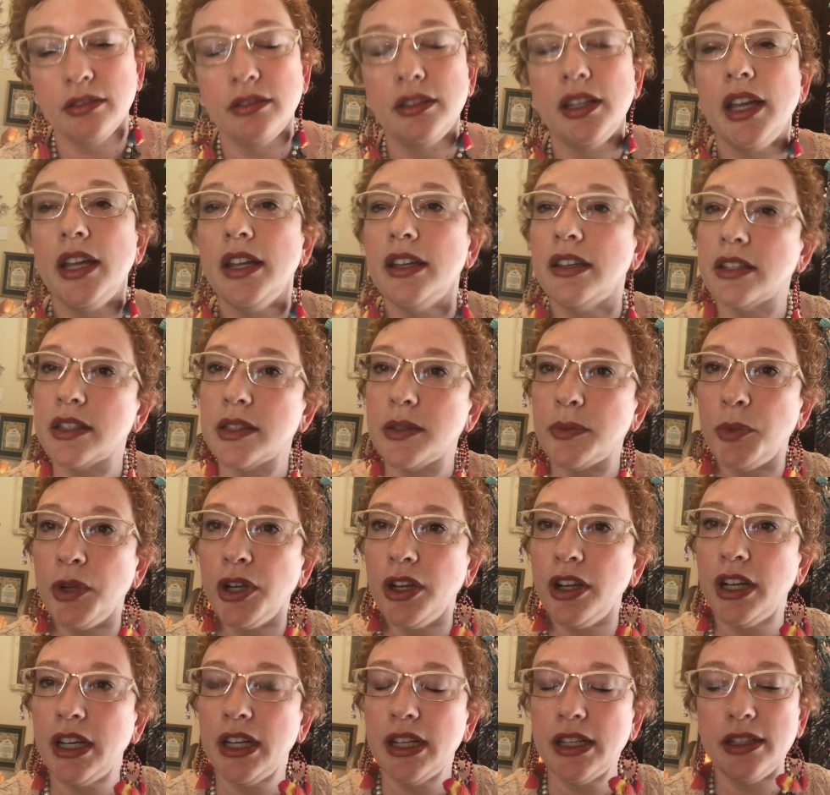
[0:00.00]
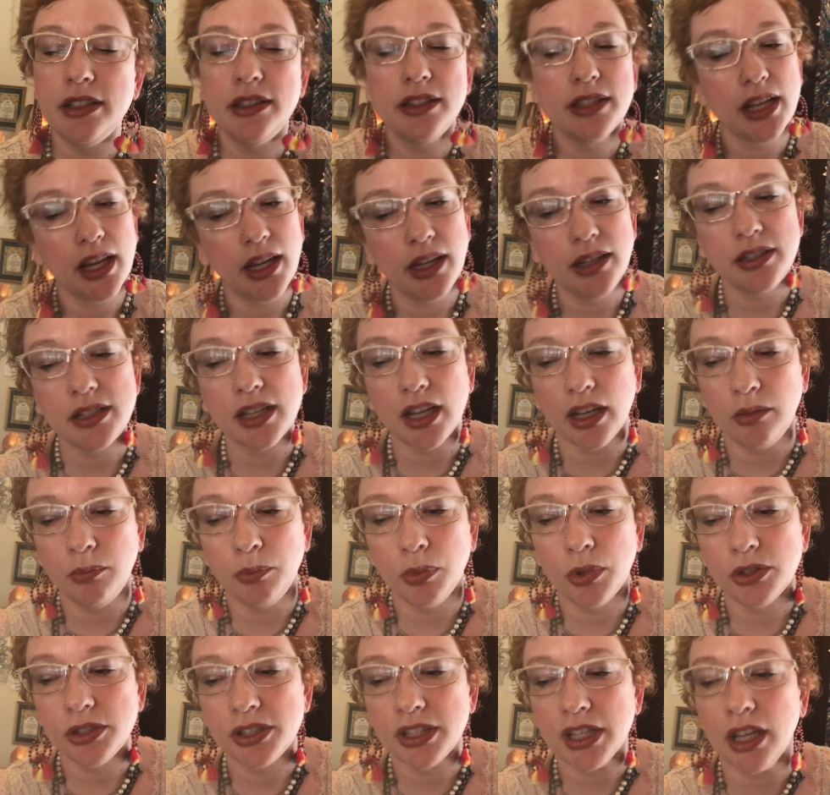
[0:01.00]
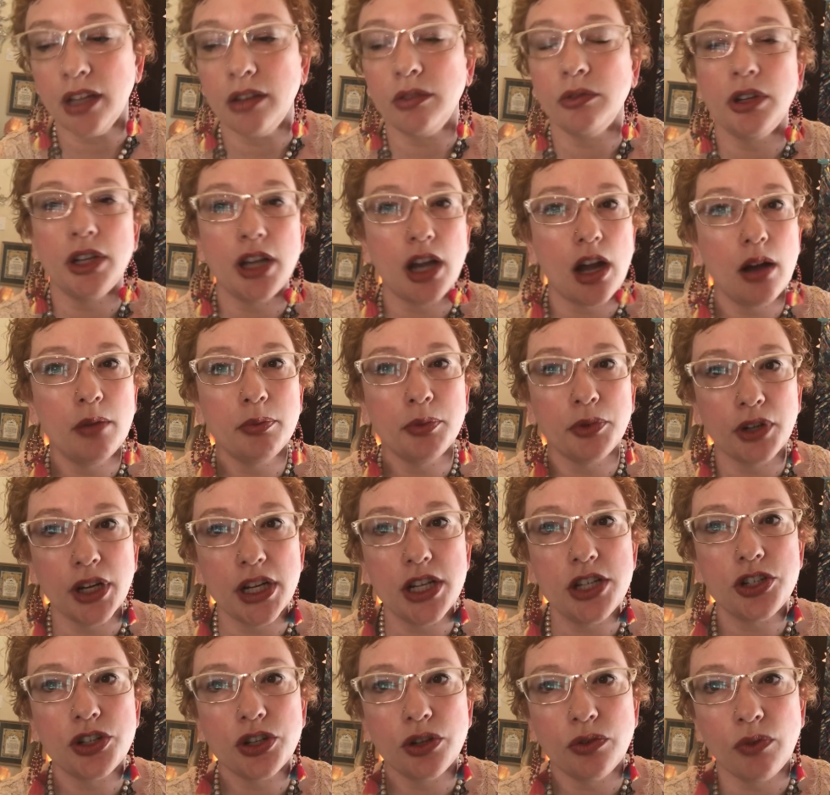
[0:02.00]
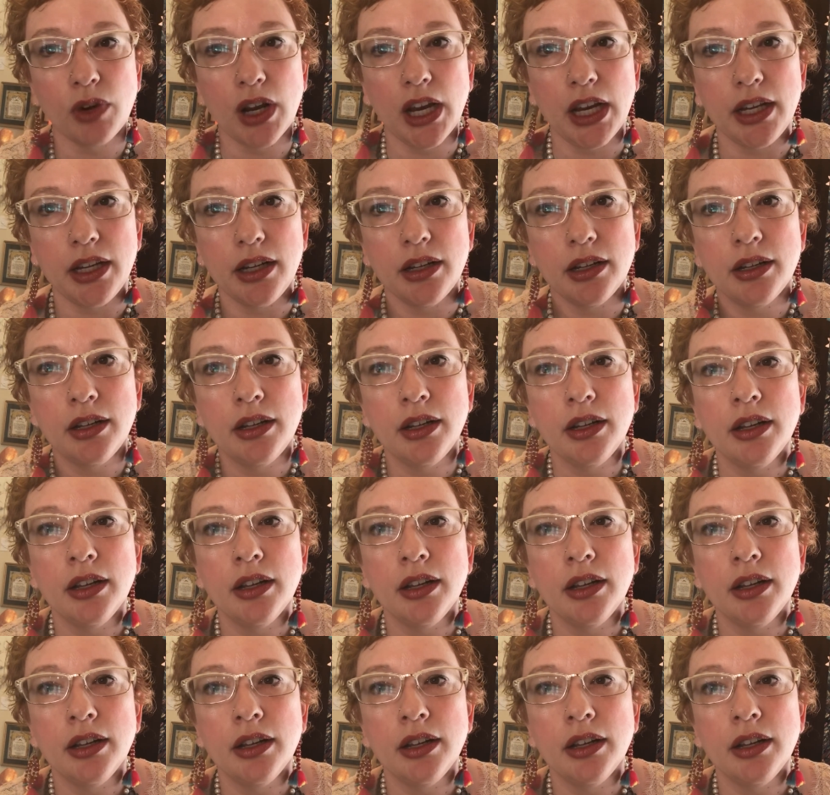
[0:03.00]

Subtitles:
they experience a 10% reoperation rate,